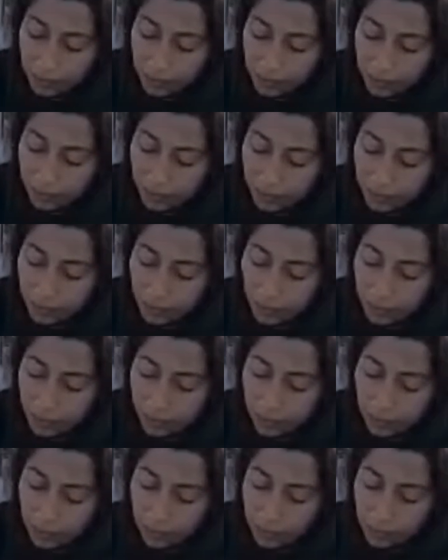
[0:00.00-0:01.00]

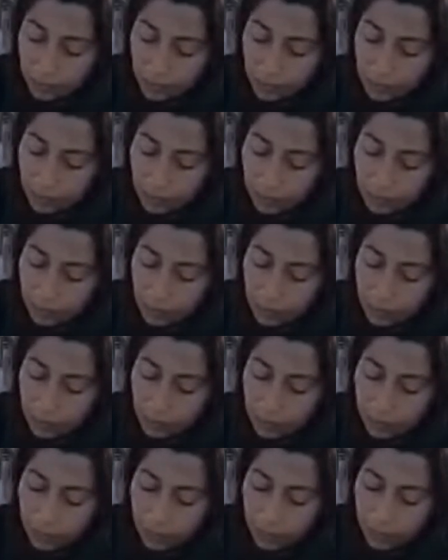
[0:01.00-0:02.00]

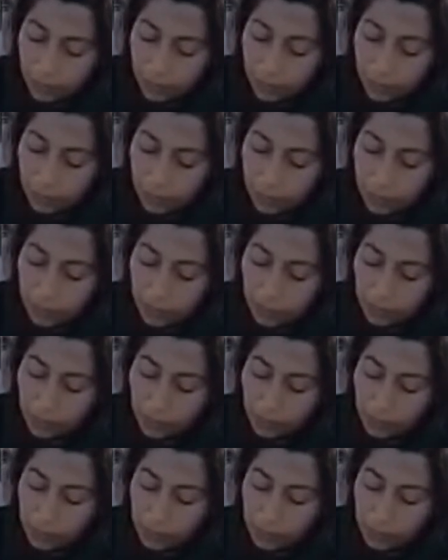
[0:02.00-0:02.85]
No one is speaking in this clip.